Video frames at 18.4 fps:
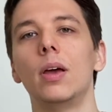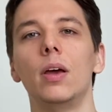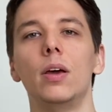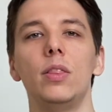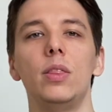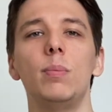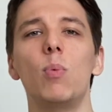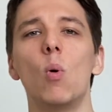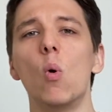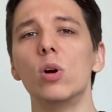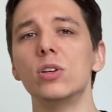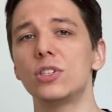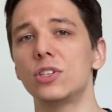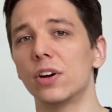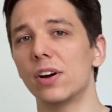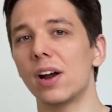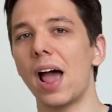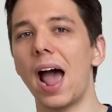The points
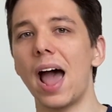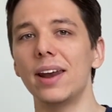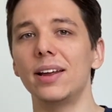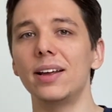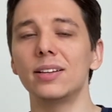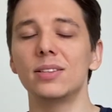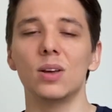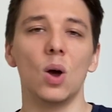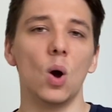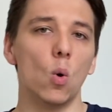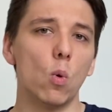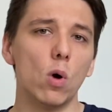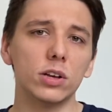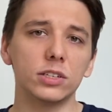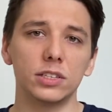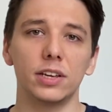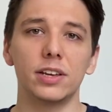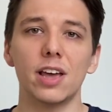are added
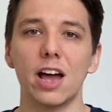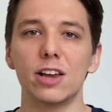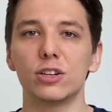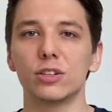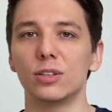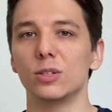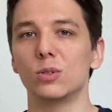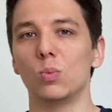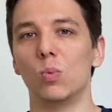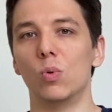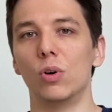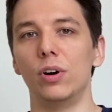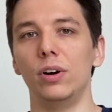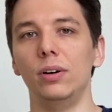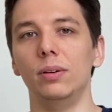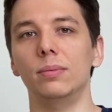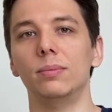once the gadget is worn.